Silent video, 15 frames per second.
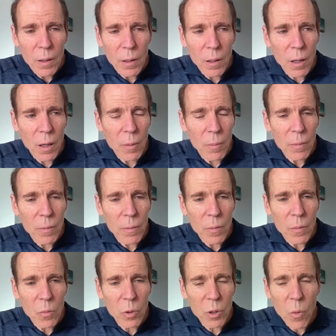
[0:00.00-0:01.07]
Um,
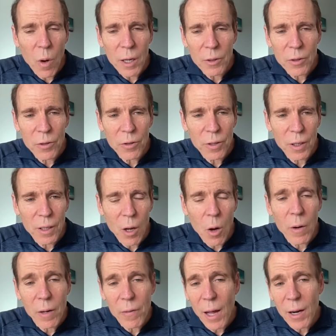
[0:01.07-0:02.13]
we wanted to see, oh,
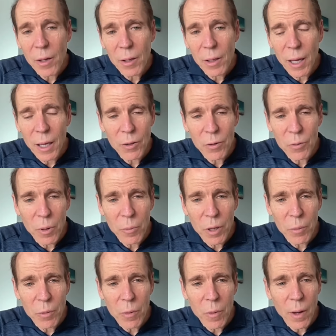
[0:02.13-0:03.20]
and I've had other cases where
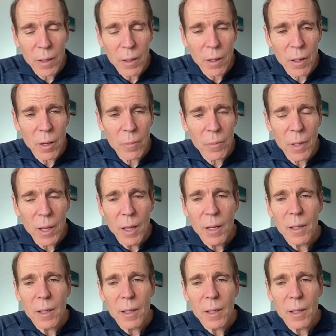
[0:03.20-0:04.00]
people who had, um,